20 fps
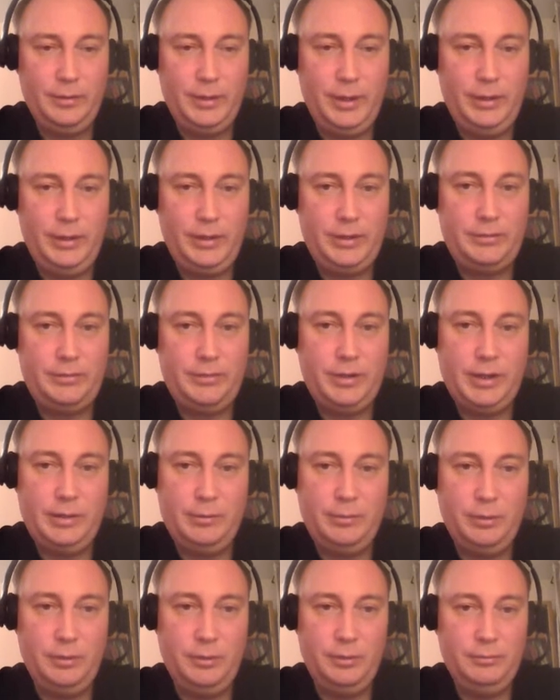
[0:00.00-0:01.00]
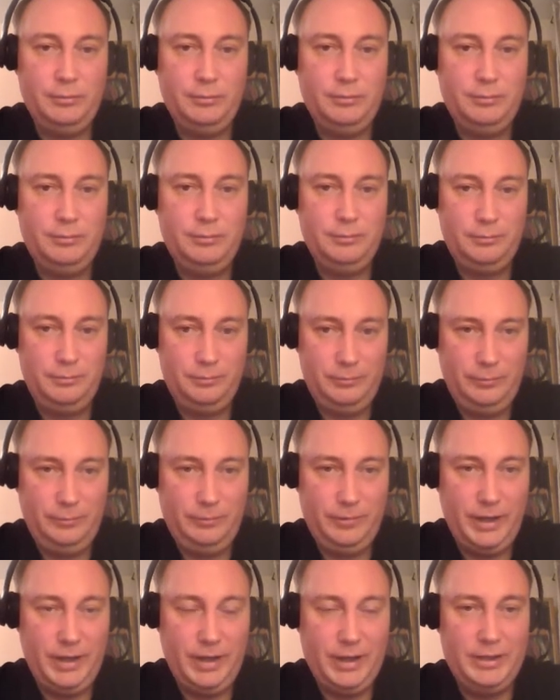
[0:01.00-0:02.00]
Then it's runnable
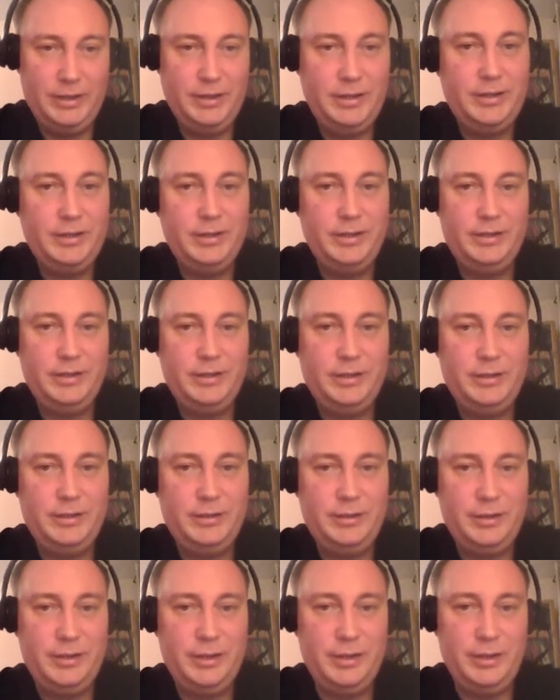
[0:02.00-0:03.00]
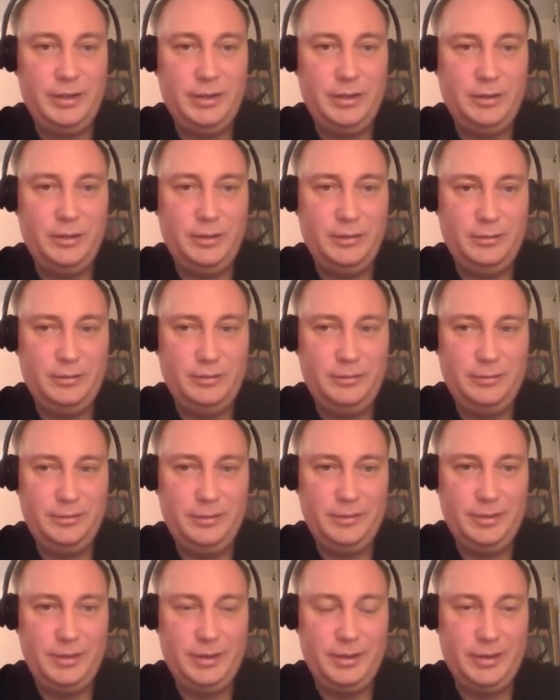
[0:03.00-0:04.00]
fine in
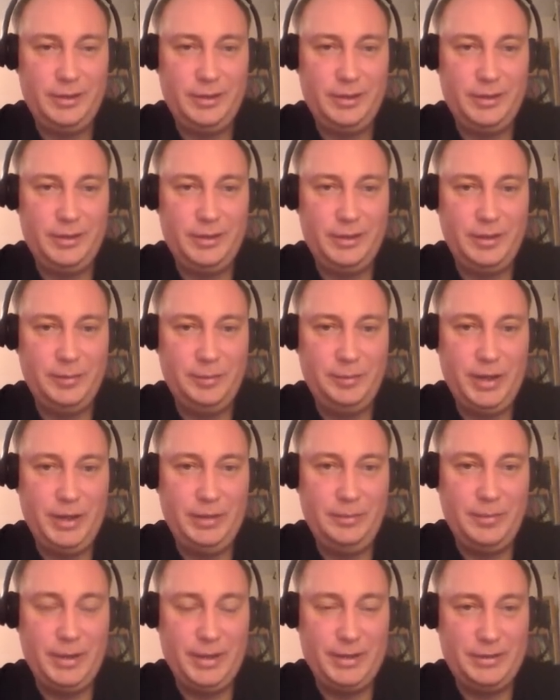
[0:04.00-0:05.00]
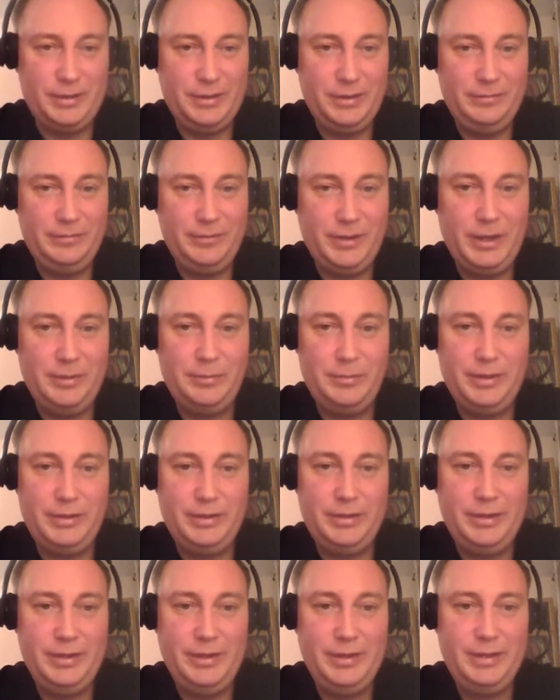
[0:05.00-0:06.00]
Alpine musl
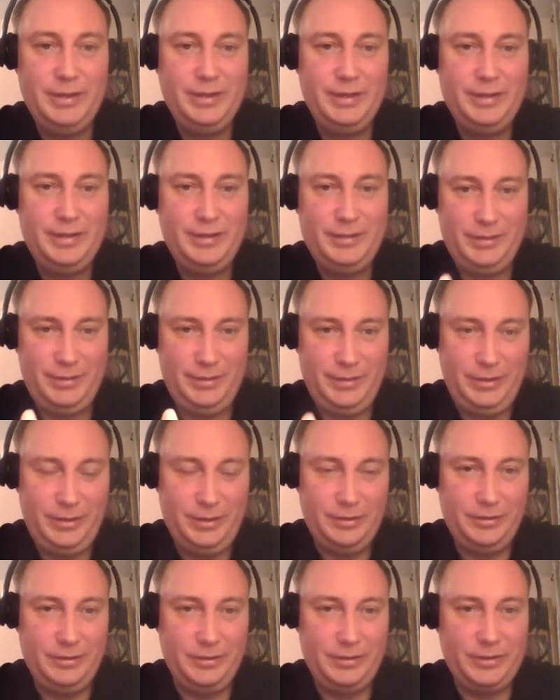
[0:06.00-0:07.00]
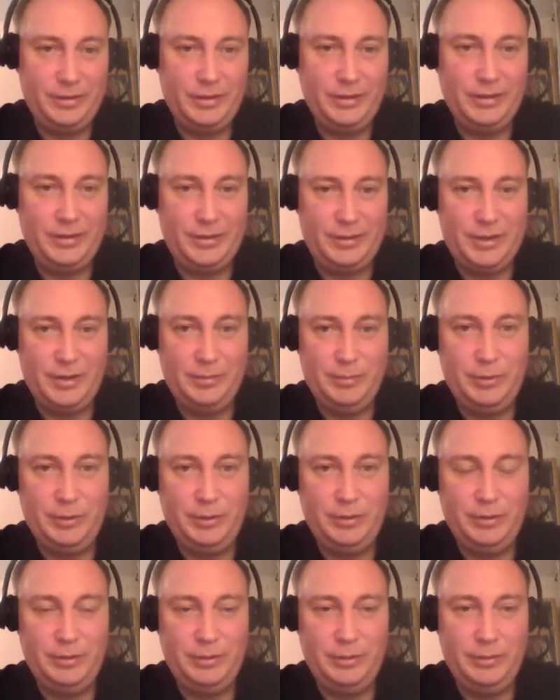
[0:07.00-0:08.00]
environment. Here is an
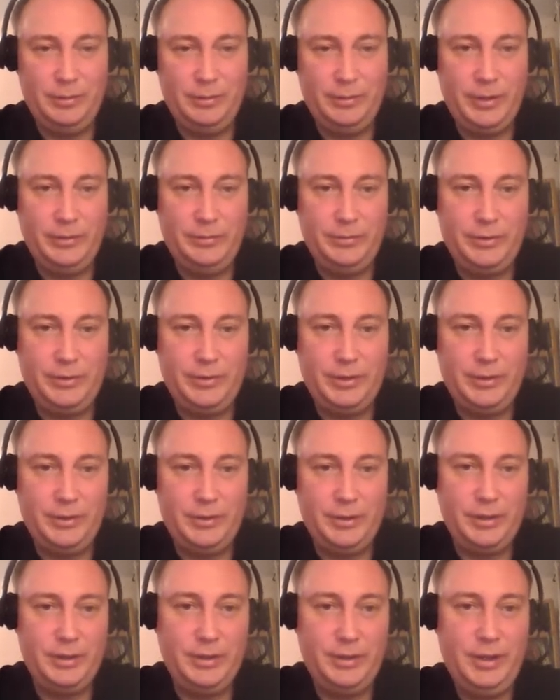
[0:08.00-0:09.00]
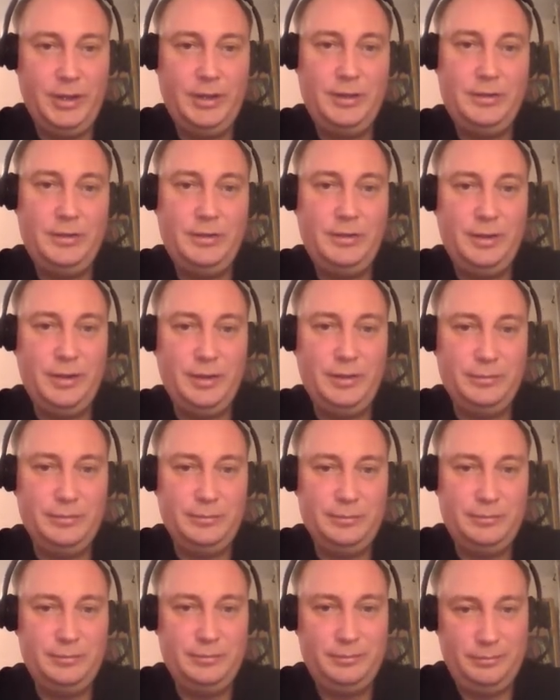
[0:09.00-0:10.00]
example. Then we start the container
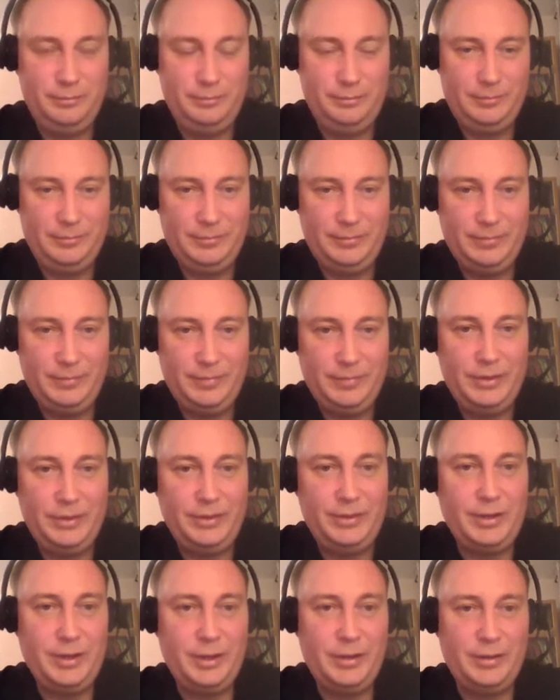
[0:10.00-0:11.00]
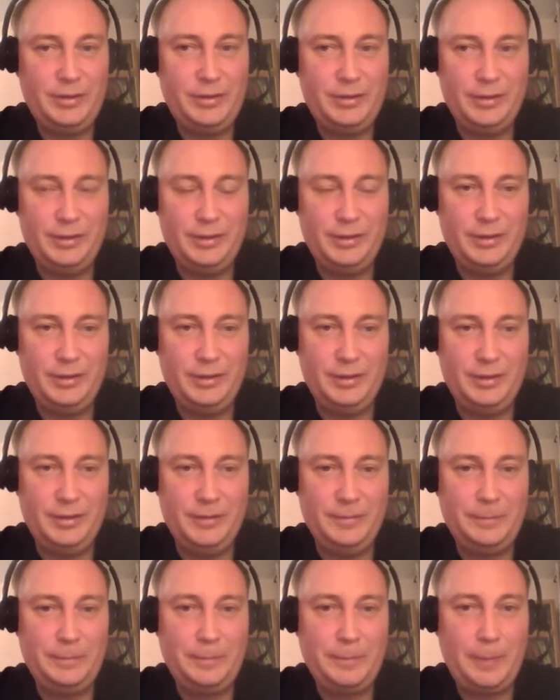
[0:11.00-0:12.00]
and start
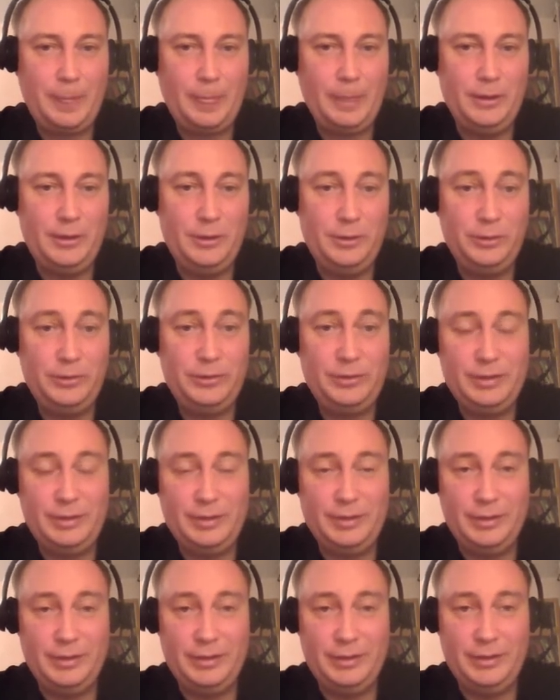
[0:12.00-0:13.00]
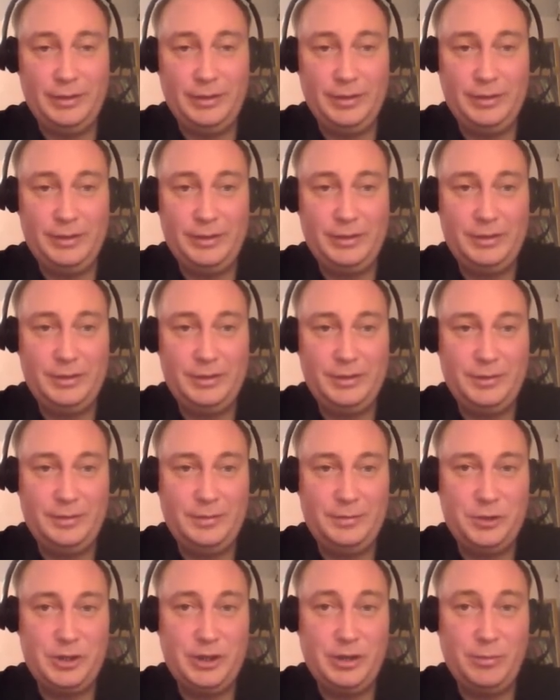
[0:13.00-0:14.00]
use that
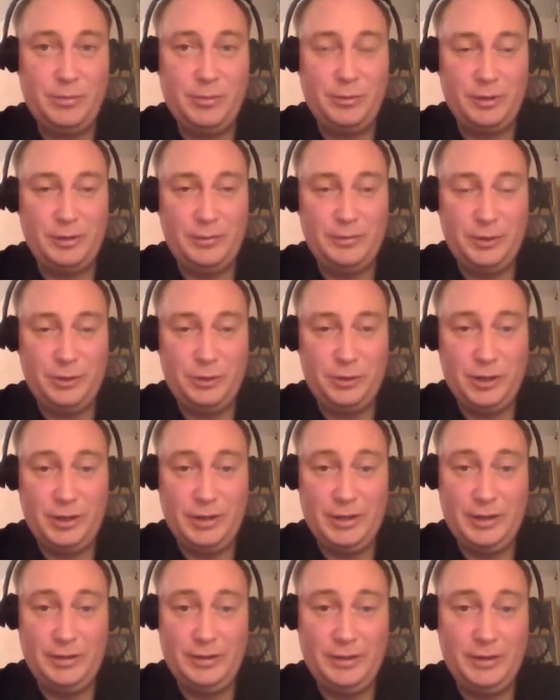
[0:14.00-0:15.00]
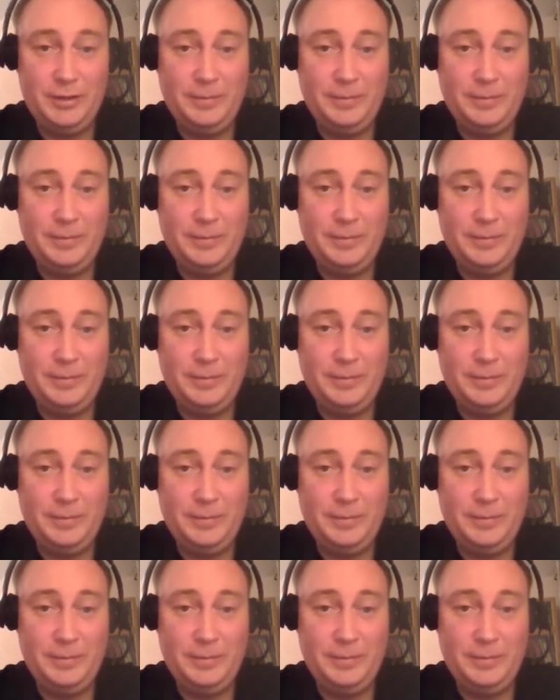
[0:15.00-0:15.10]
Java program, this JNI